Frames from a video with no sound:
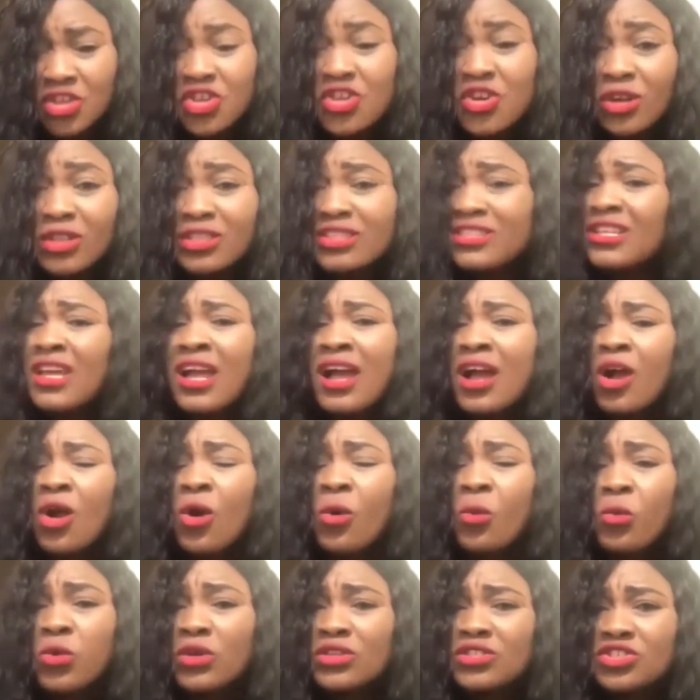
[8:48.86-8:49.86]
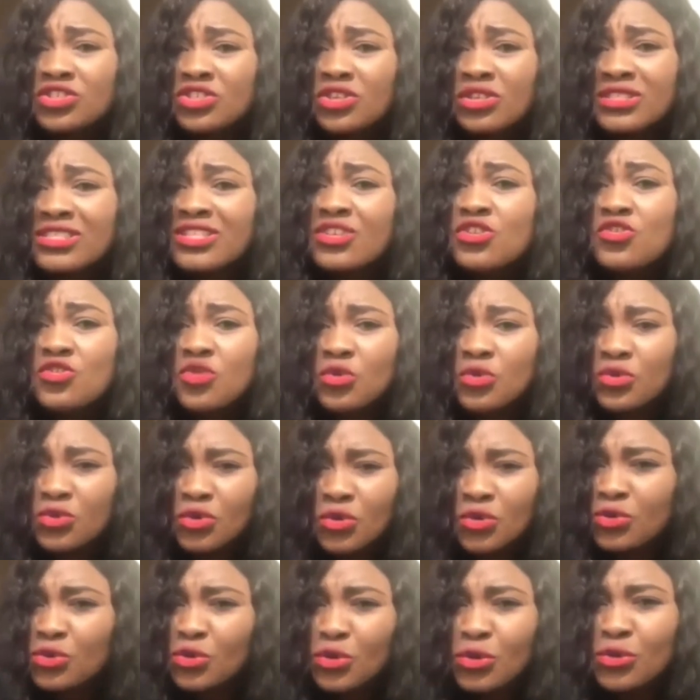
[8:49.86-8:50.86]
Yours was just
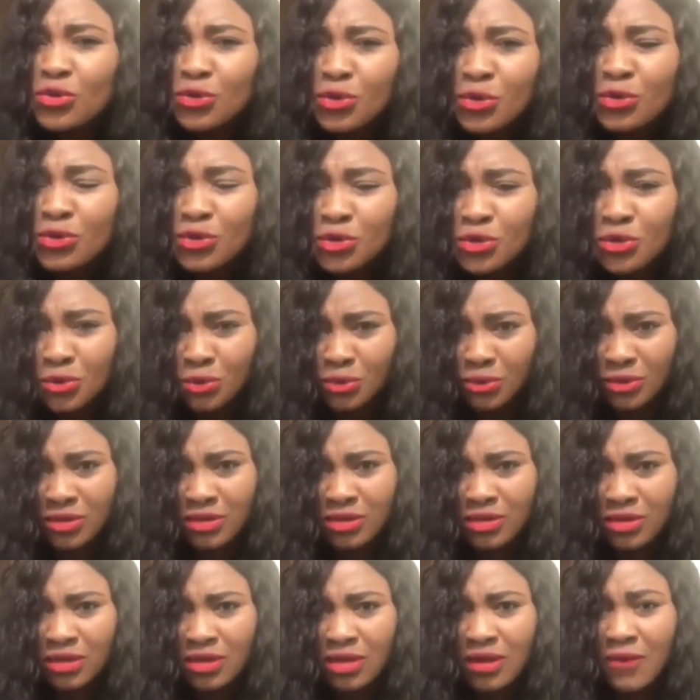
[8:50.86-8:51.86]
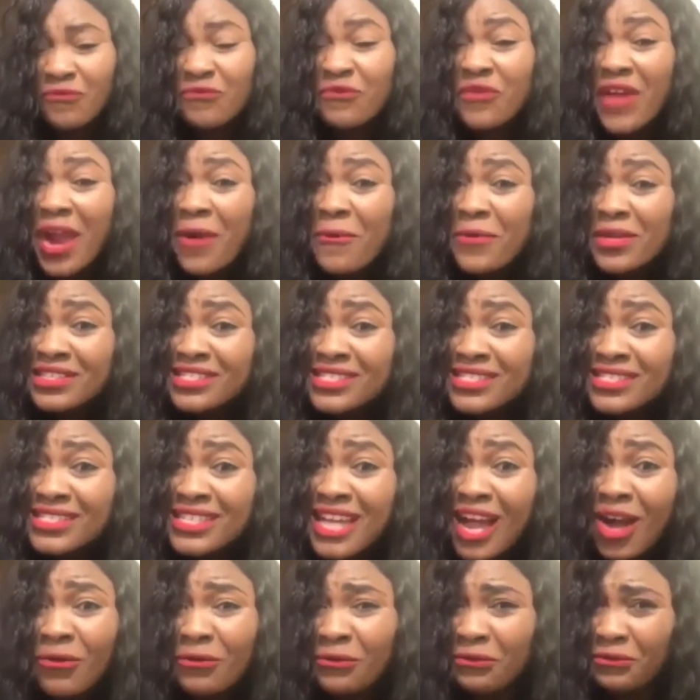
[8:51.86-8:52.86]
you. Very
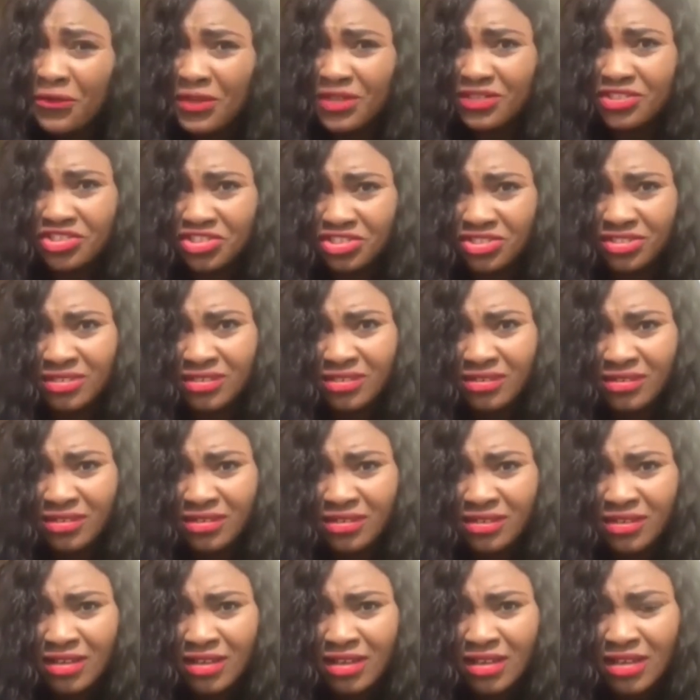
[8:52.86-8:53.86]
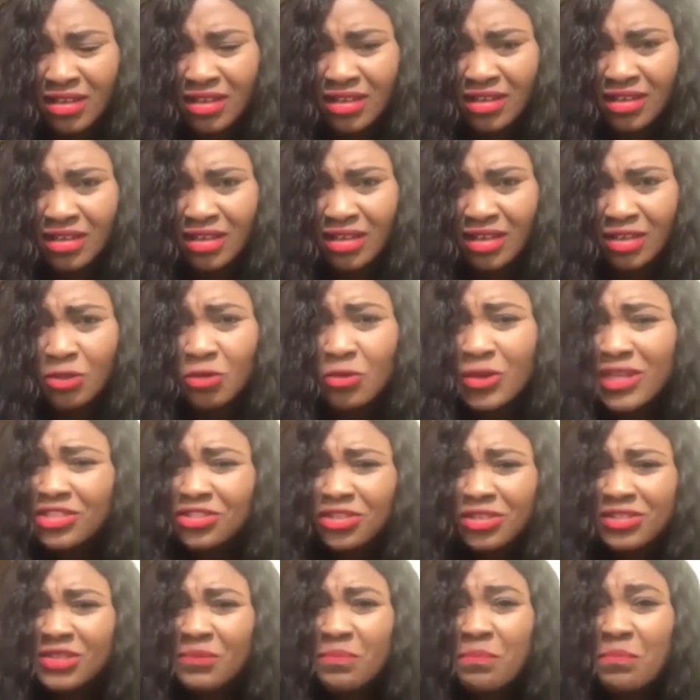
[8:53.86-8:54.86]
selfish. You are
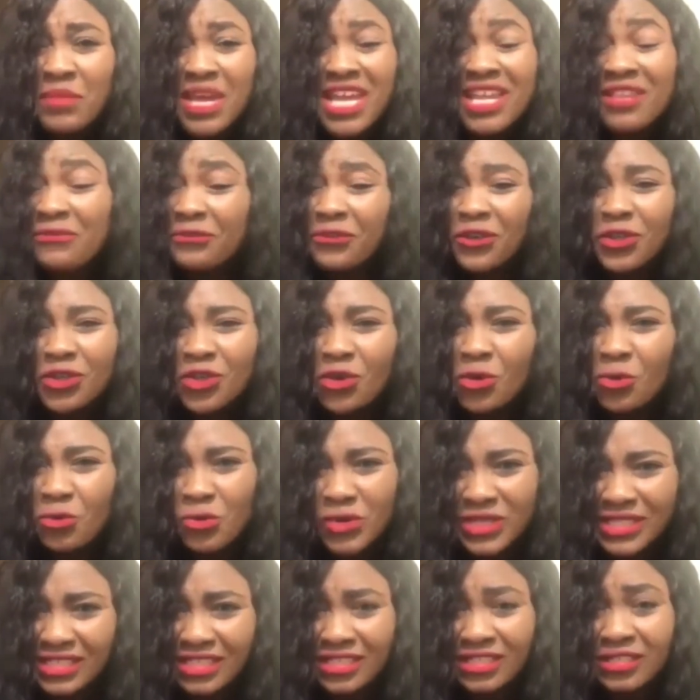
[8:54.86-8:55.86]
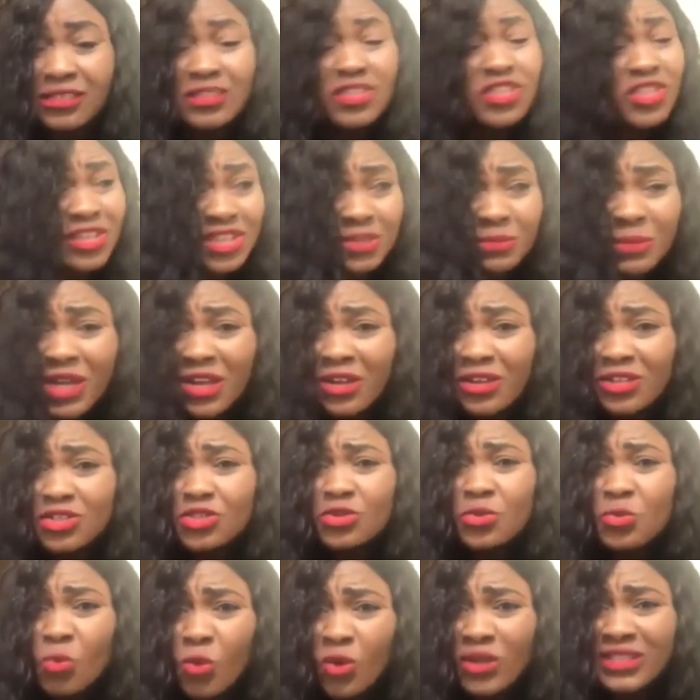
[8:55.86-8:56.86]
just mean for no reason, just
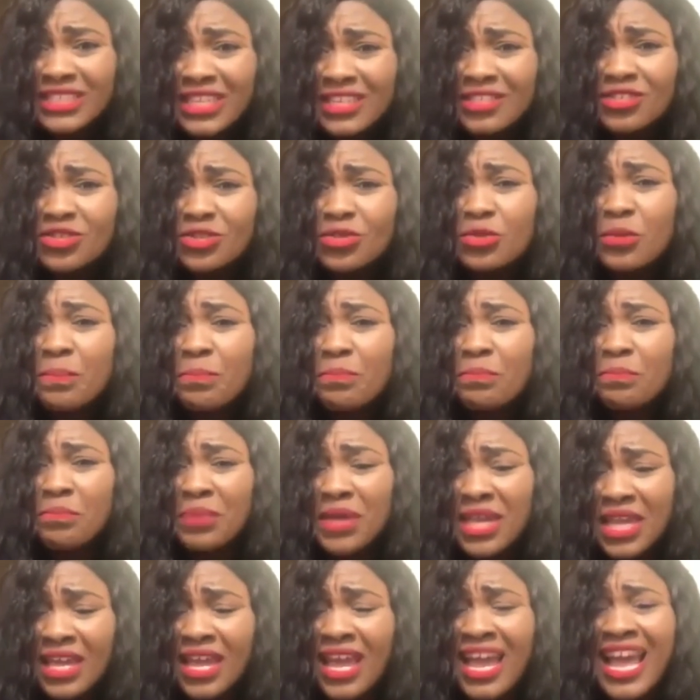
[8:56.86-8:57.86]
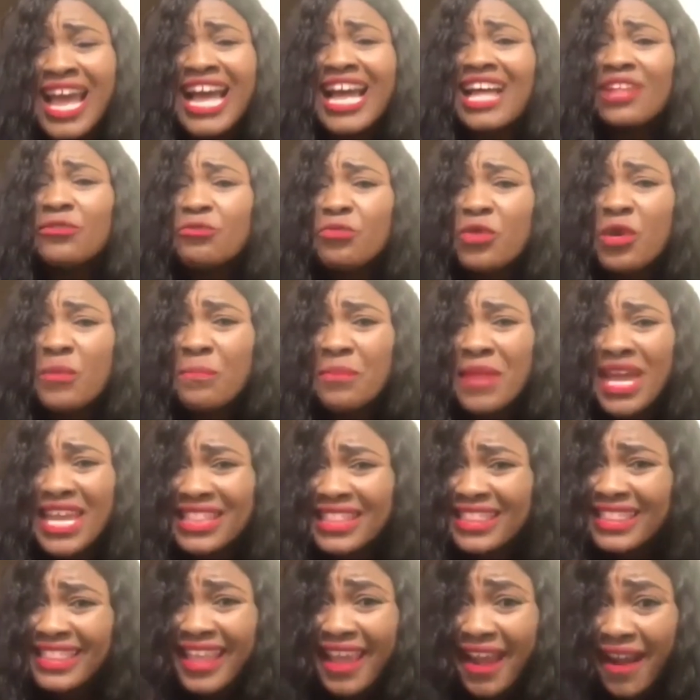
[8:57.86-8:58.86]
because you wanted to be and
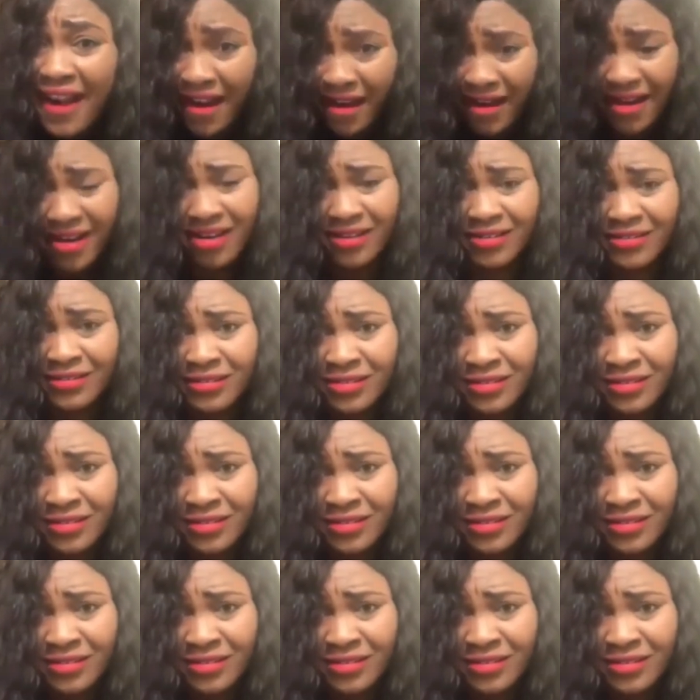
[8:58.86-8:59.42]
remain there.